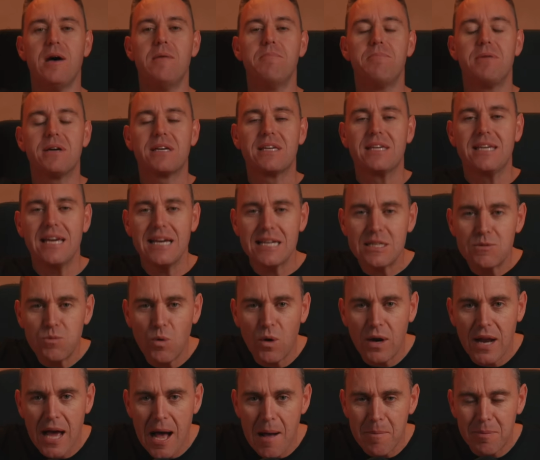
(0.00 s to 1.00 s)
But guess
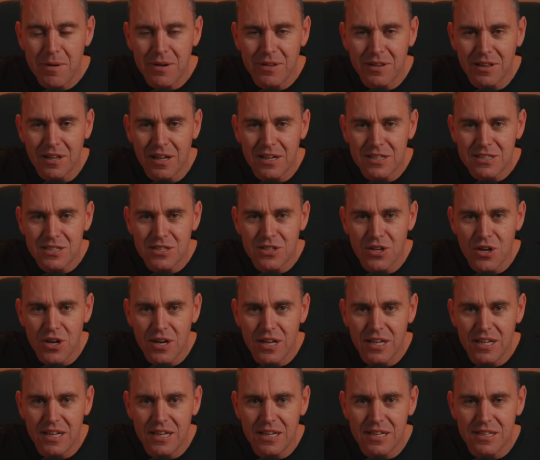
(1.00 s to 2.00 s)
what happened in the last 30
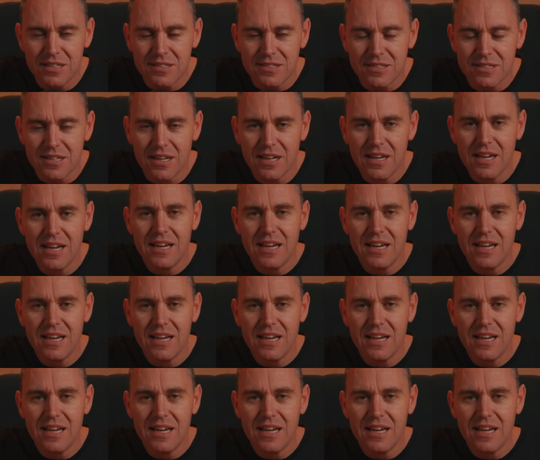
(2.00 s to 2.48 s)
years?